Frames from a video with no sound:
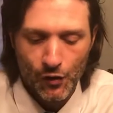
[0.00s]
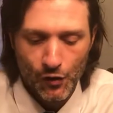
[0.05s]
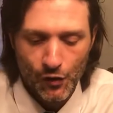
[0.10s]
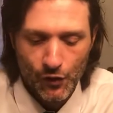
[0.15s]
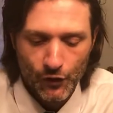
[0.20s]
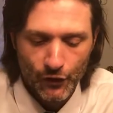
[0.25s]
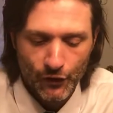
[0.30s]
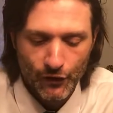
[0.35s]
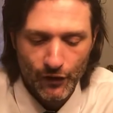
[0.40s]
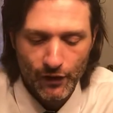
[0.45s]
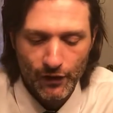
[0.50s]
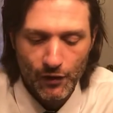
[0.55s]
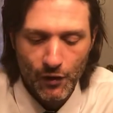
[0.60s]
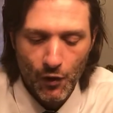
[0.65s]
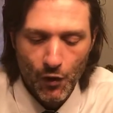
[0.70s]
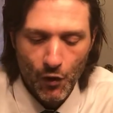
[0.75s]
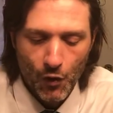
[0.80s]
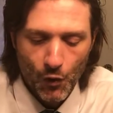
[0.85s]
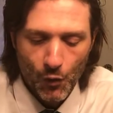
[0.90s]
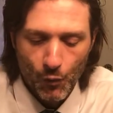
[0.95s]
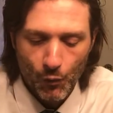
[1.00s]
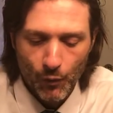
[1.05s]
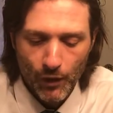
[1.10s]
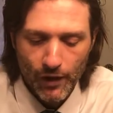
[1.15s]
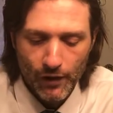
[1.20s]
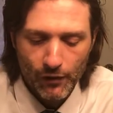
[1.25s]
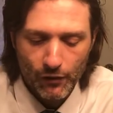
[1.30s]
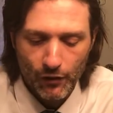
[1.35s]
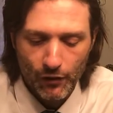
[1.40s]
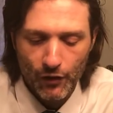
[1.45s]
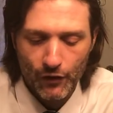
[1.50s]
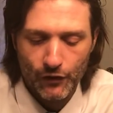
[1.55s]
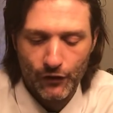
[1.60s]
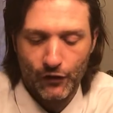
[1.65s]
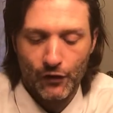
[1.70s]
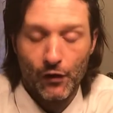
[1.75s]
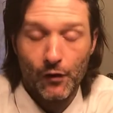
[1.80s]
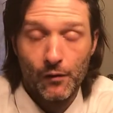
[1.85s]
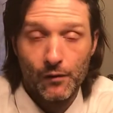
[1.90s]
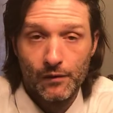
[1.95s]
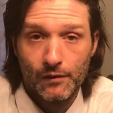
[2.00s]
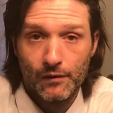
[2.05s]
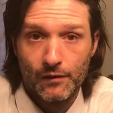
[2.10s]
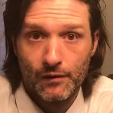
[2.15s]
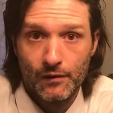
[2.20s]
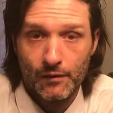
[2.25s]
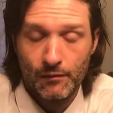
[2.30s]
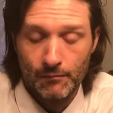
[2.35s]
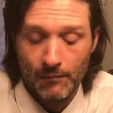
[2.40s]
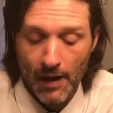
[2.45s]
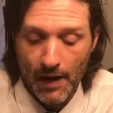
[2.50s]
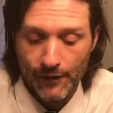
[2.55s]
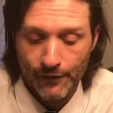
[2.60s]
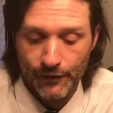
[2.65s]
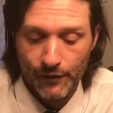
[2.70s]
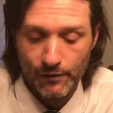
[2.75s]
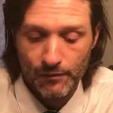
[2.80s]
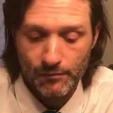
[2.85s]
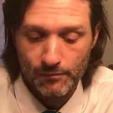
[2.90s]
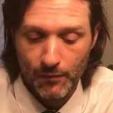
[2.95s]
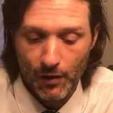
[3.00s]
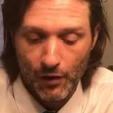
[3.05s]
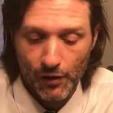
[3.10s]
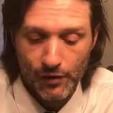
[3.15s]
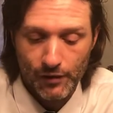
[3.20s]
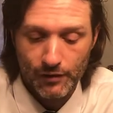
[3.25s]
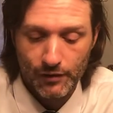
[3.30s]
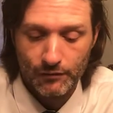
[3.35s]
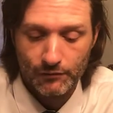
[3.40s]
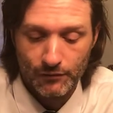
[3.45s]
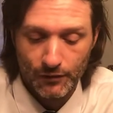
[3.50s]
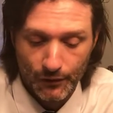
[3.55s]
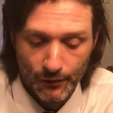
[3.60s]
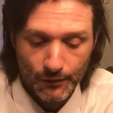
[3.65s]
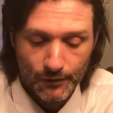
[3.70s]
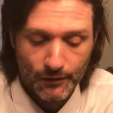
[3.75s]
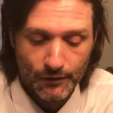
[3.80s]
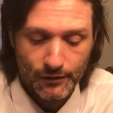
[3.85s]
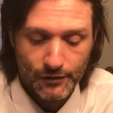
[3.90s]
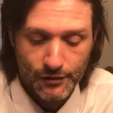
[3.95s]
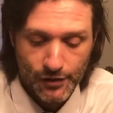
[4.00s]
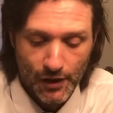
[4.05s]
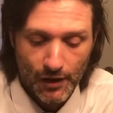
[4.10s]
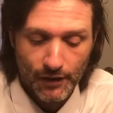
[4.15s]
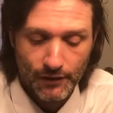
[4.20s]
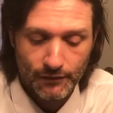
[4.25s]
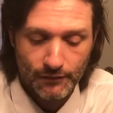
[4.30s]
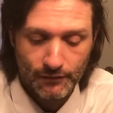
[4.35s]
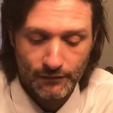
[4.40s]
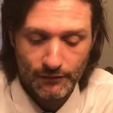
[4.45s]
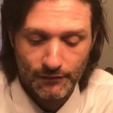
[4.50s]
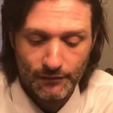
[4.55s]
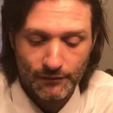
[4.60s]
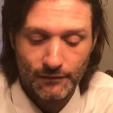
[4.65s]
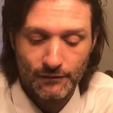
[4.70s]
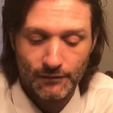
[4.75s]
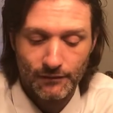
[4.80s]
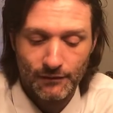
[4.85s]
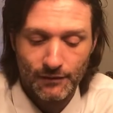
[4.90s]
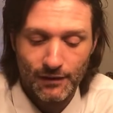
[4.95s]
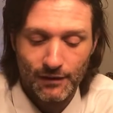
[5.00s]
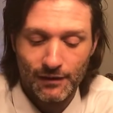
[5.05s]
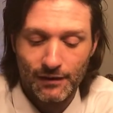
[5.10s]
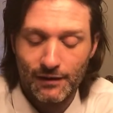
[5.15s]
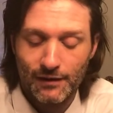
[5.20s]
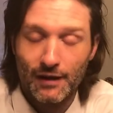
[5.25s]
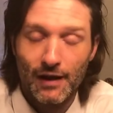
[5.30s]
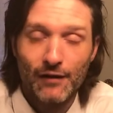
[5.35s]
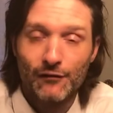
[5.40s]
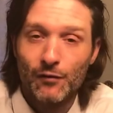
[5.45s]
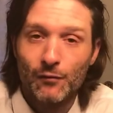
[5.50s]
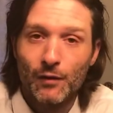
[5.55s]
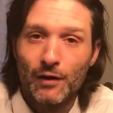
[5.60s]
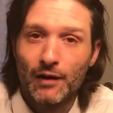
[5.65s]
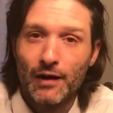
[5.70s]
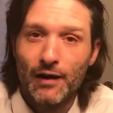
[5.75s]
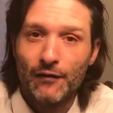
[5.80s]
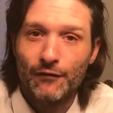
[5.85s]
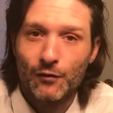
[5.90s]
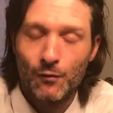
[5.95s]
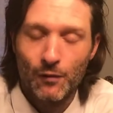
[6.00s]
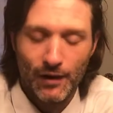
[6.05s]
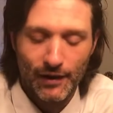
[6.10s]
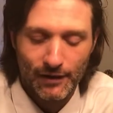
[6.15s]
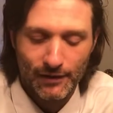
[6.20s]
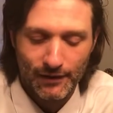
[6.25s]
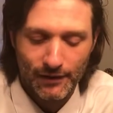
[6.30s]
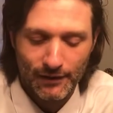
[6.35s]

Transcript: You see, we are also Matthew, Mark, Luke, John. Everyone laughed quietly.